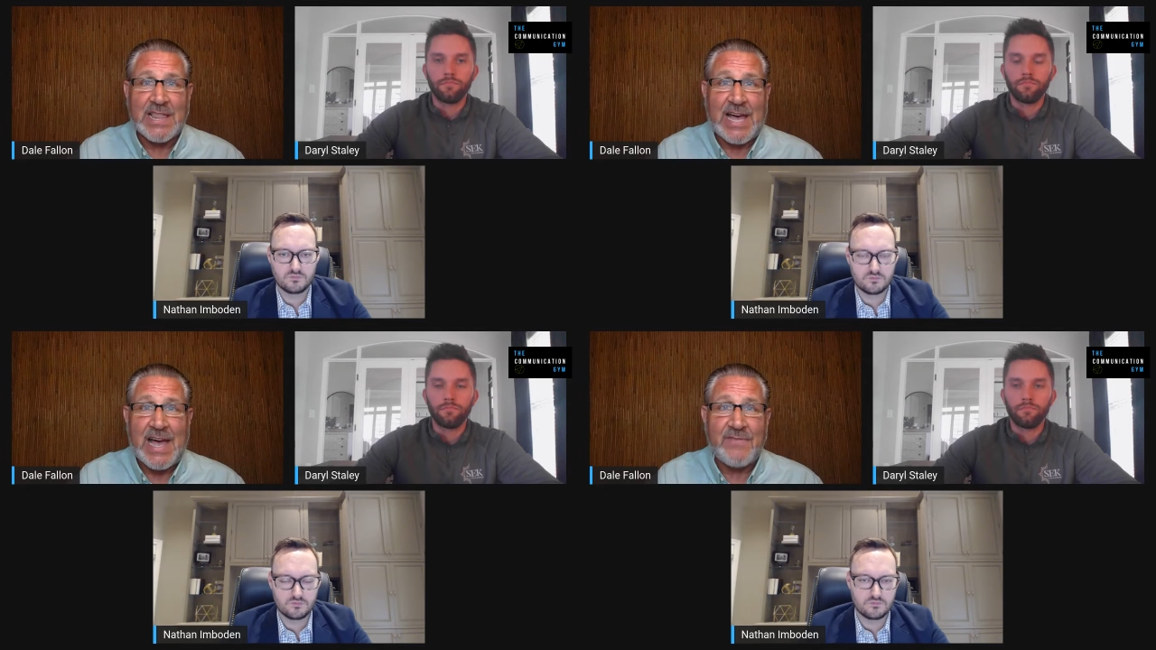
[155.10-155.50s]

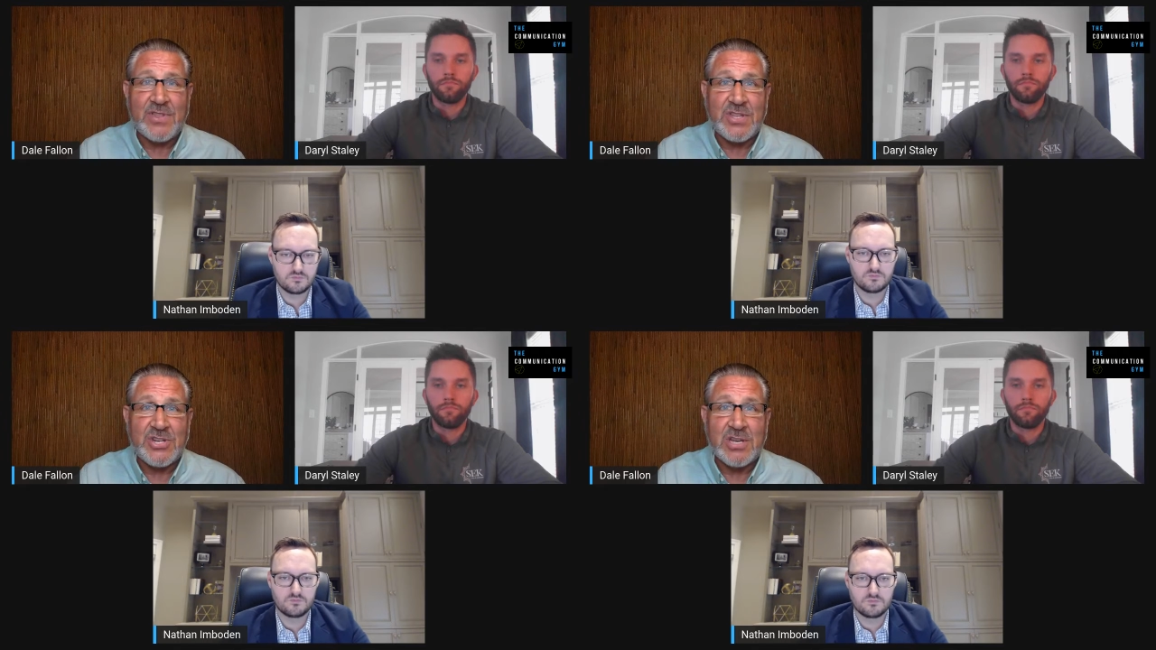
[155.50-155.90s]
Speaker 1: and live
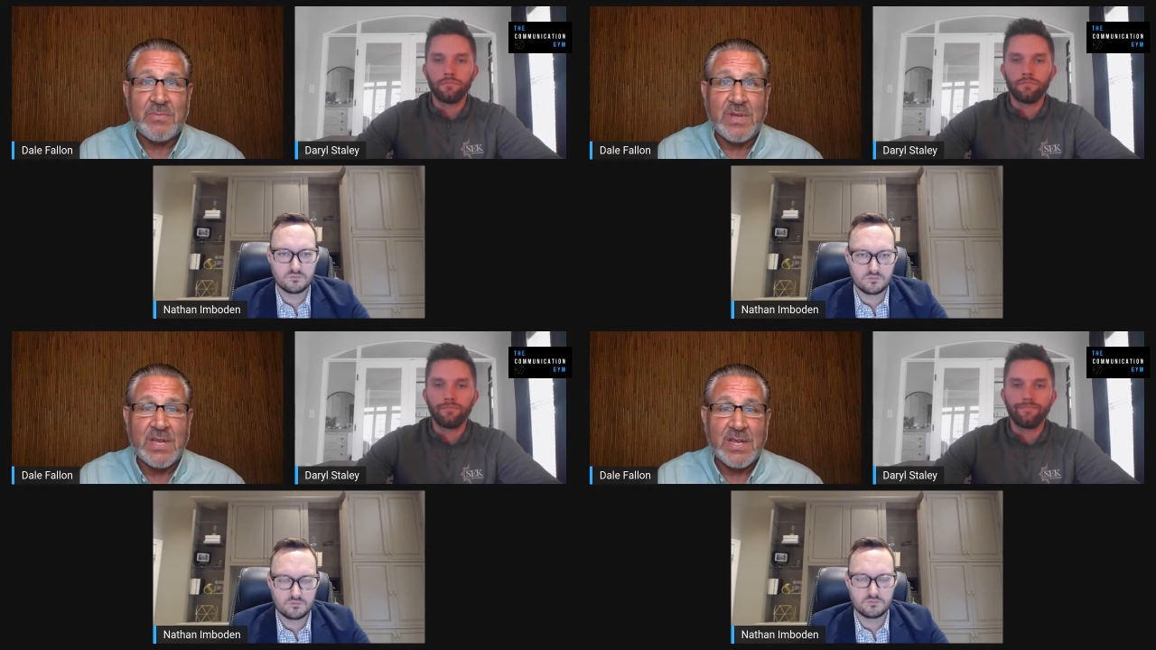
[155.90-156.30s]
at the
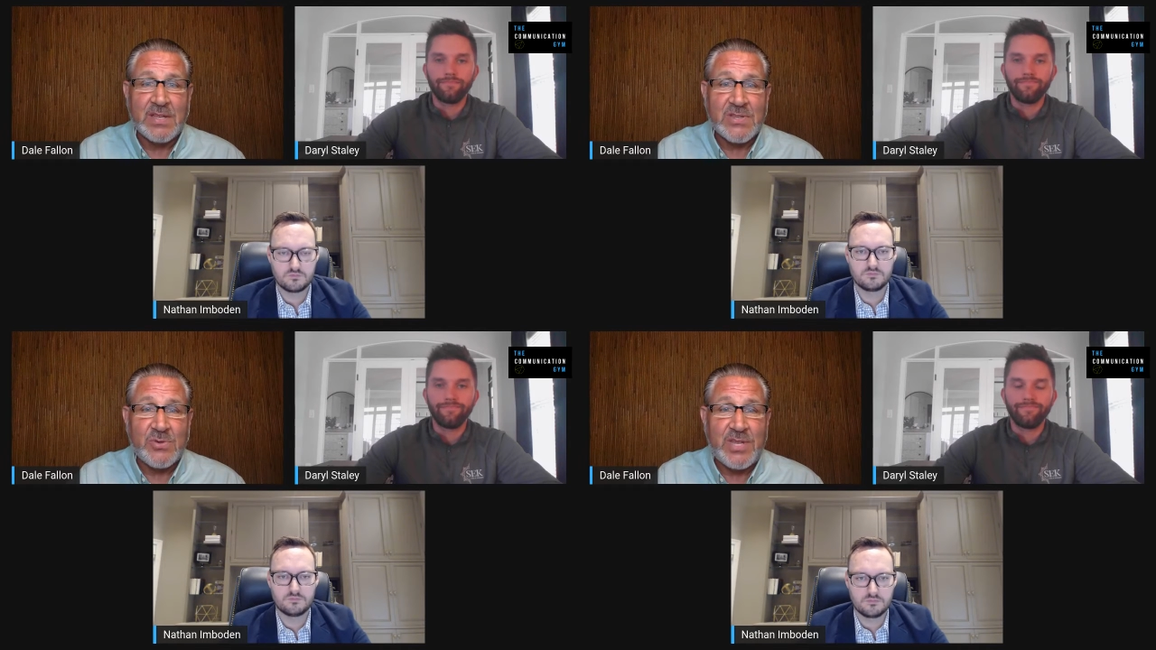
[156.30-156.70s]
gym.
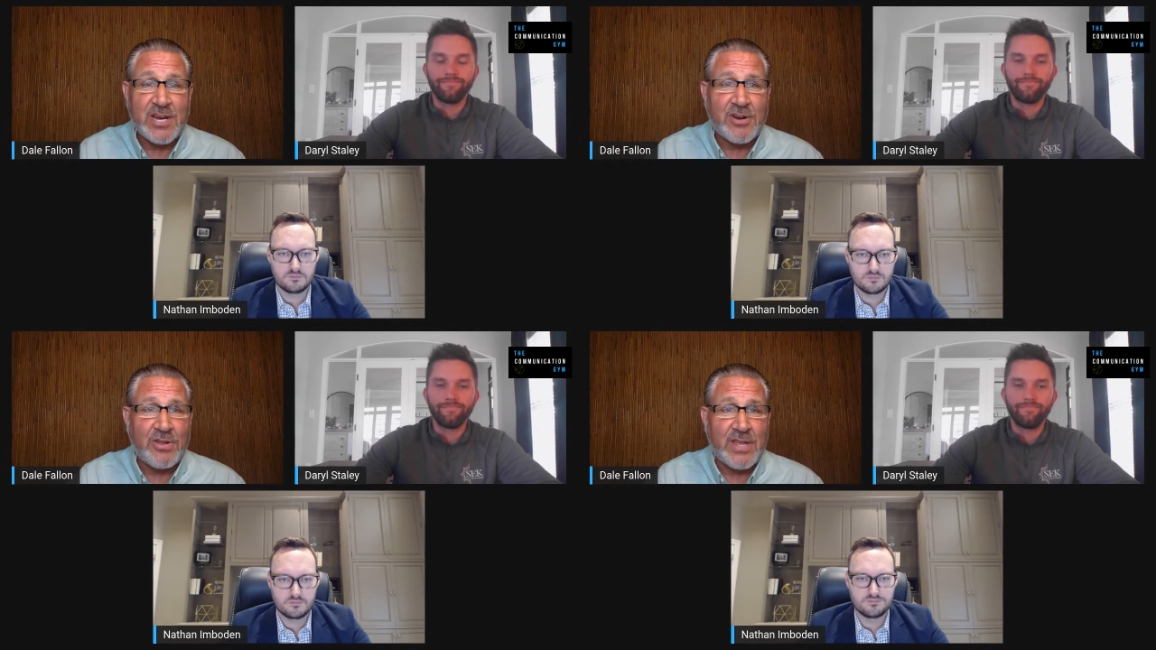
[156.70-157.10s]
So,
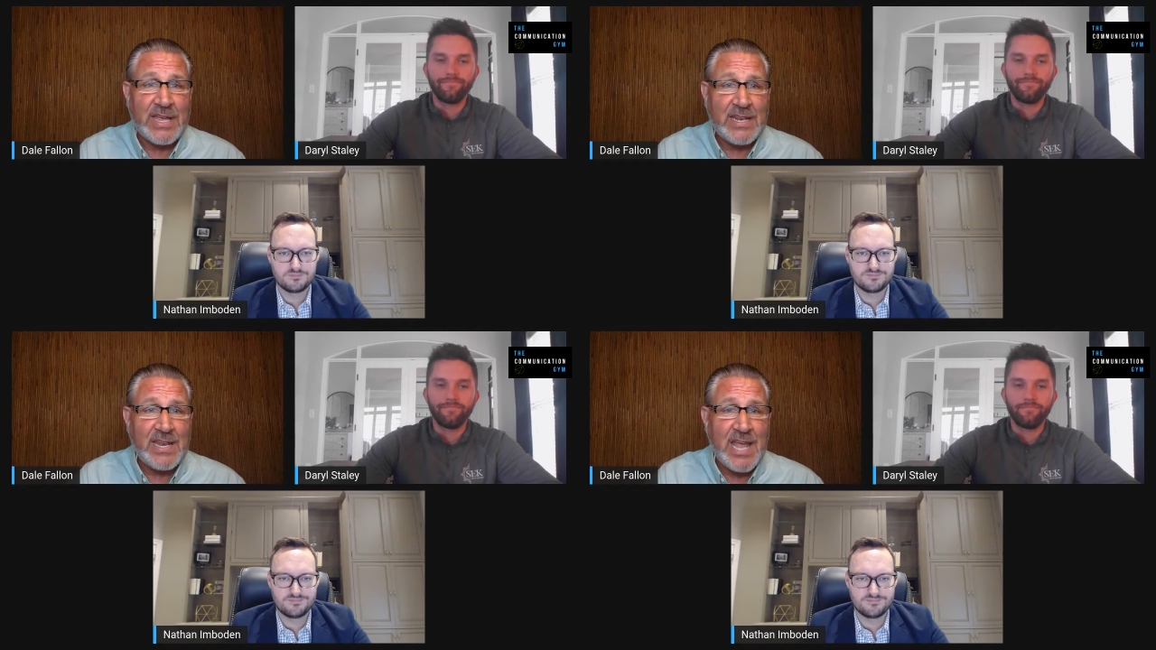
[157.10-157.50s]
Daryl
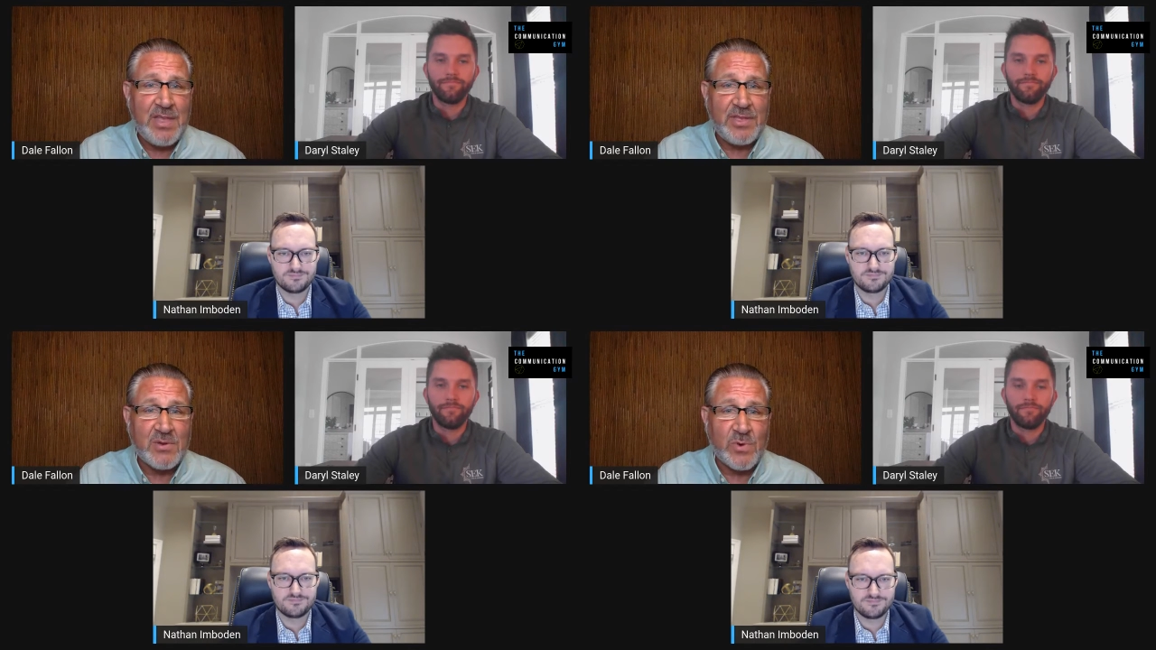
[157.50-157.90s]
and
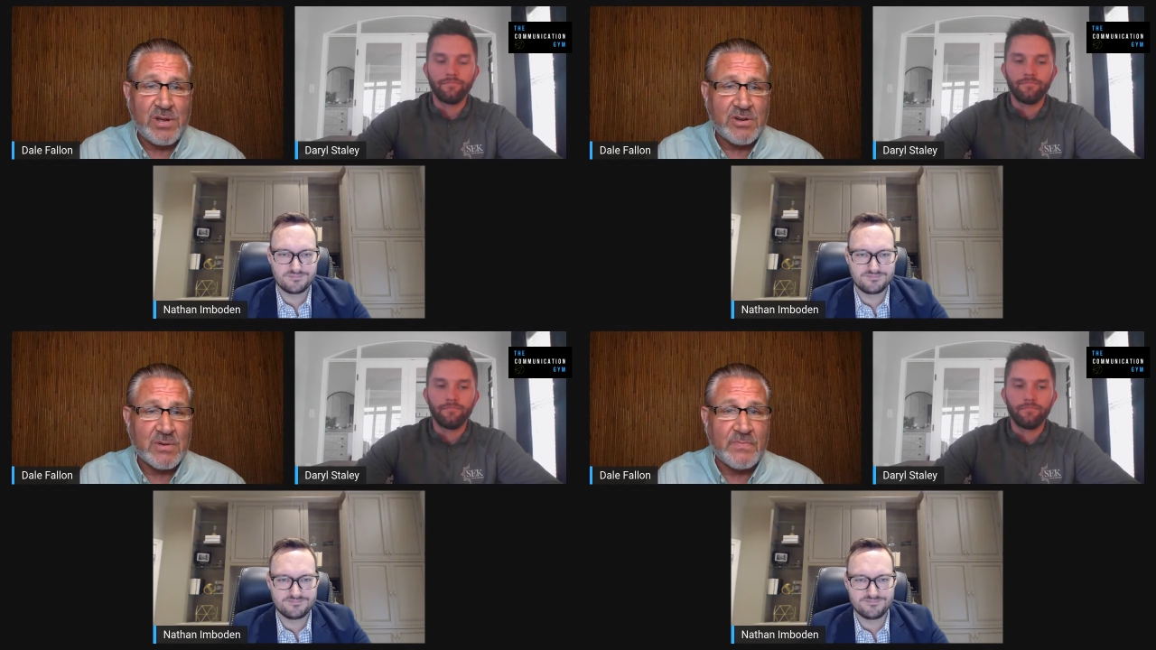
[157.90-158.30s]
Nathan,
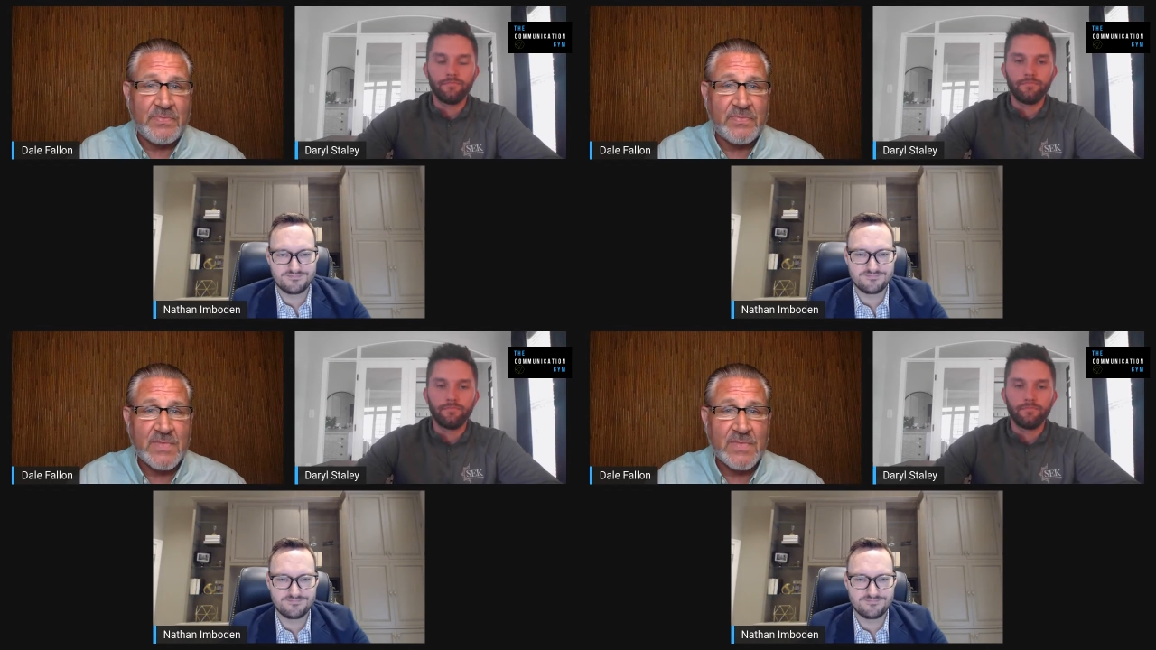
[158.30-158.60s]
welcome.